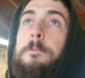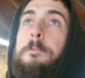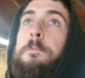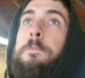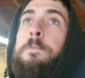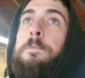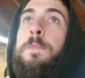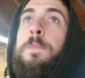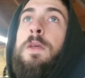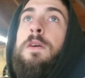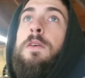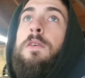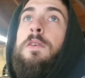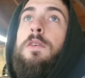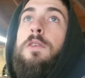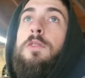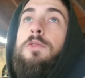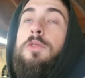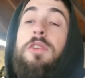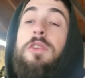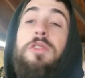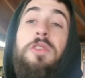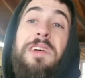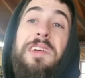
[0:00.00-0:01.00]
So I took a
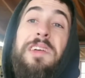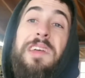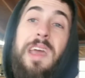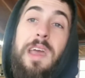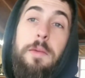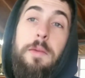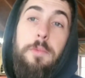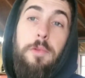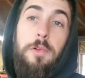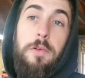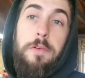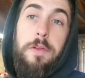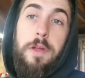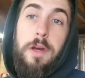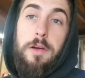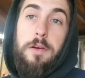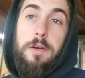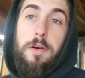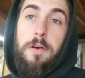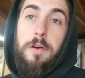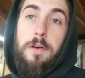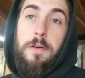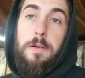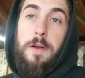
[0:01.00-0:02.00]
gamble on that car.
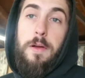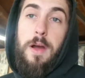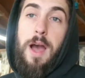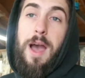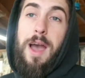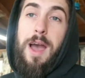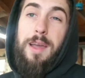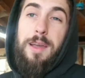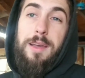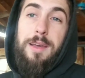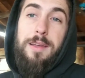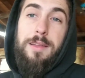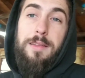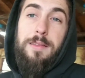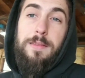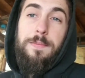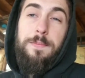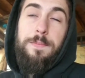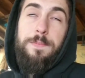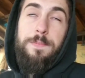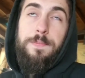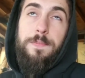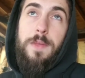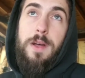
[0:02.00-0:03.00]
I
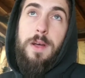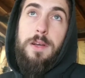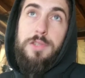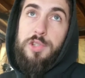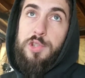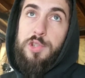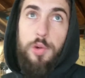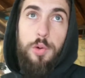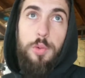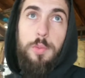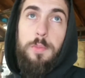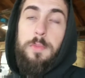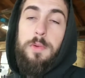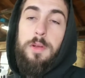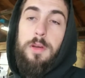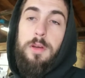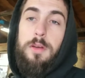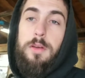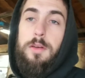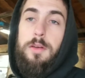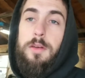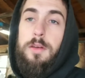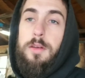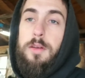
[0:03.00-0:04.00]
assumed
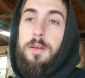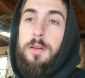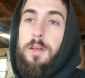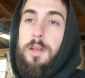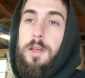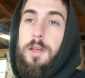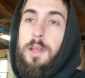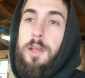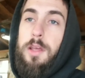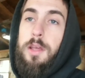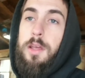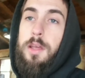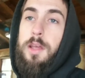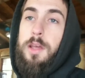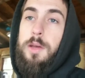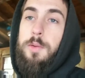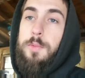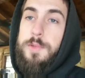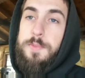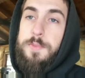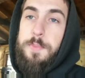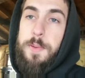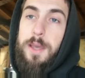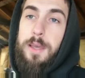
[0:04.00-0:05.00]
it was
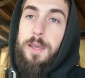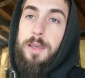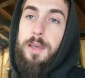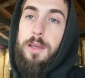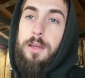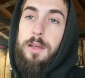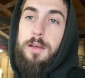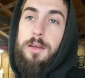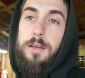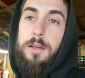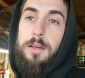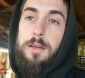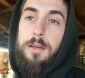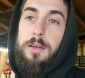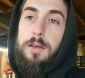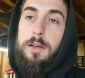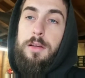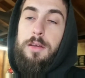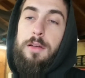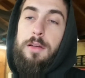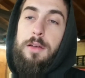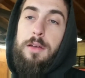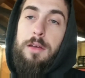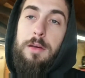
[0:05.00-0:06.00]
pinging,
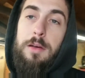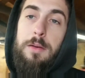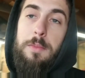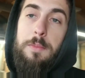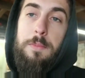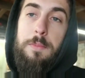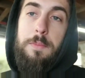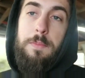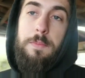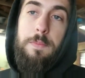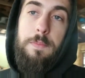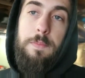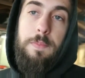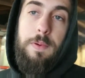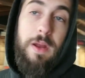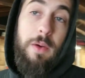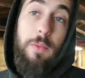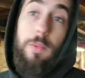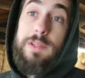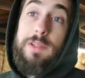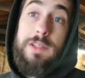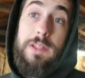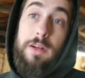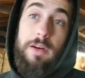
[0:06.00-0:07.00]
but I wasn't
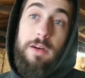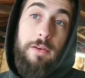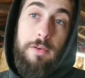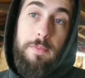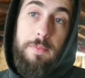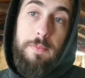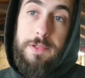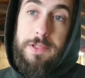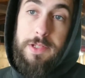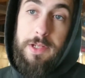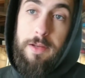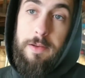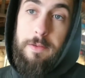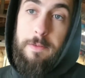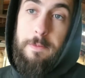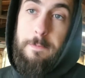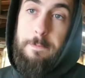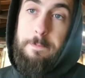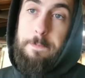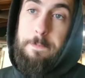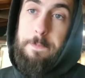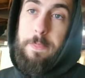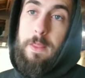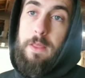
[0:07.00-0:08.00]
100%.
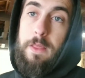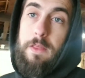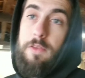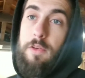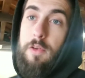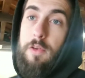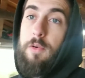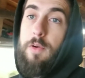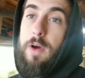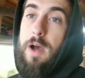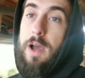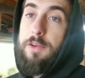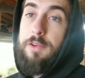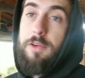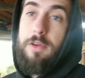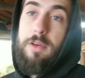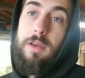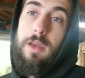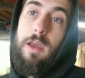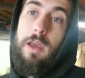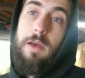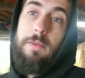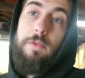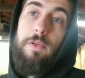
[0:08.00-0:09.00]
So I took a gamble. I
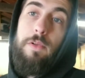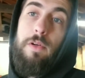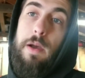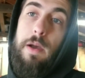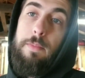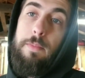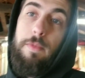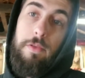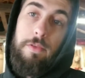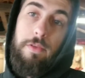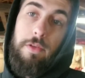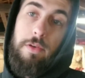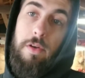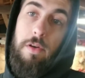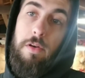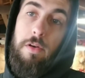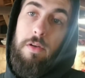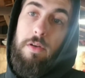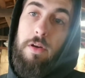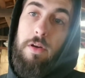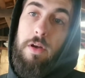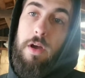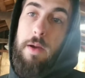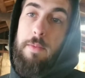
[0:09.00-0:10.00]
bought the car. I
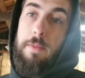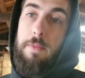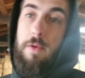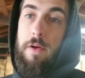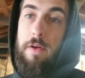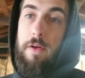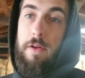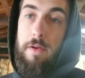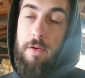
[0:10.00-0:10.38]
brought it home.